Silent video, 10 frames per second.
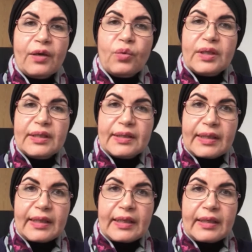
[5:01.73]
what is
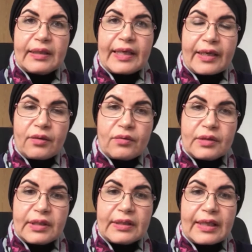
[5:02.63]
the
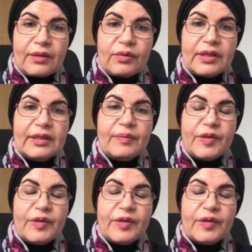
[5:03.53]
diagnosis and what is the